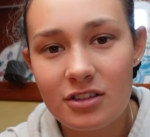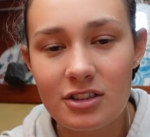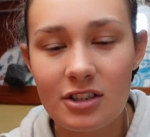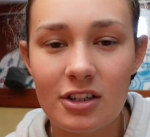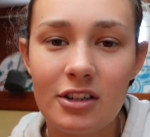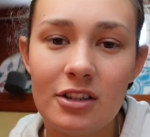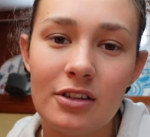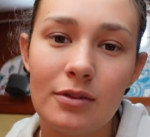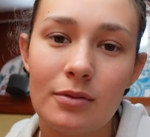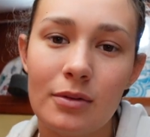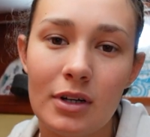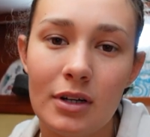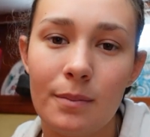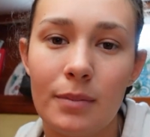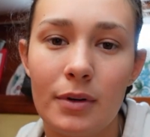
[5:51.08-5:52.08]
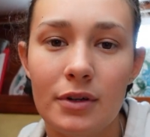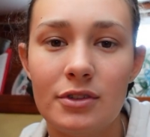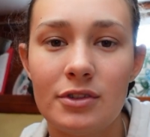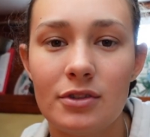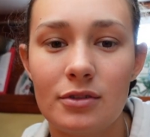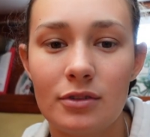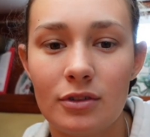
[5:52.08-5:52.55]
show you what a
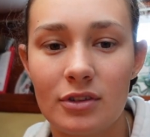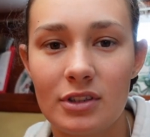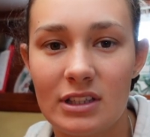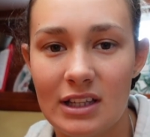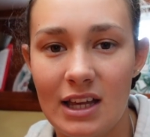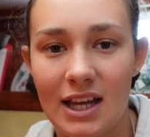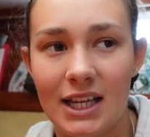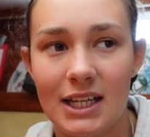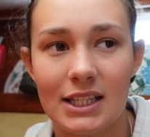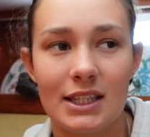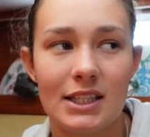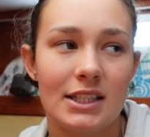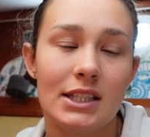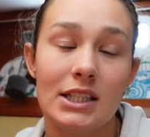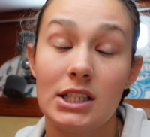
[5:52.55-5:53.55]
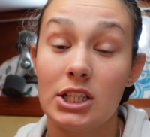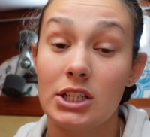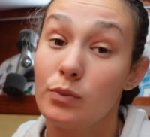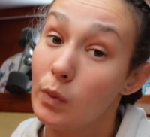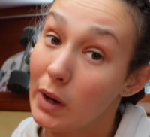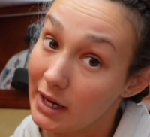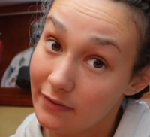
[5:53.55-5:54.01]
boat chore looks like. This is
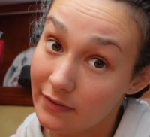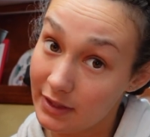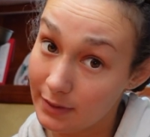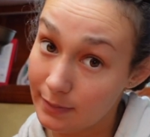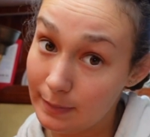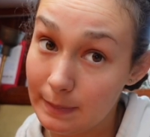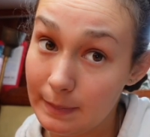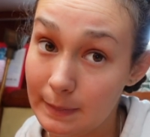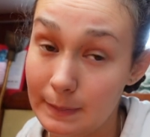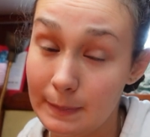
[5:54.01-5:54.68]
just one of them.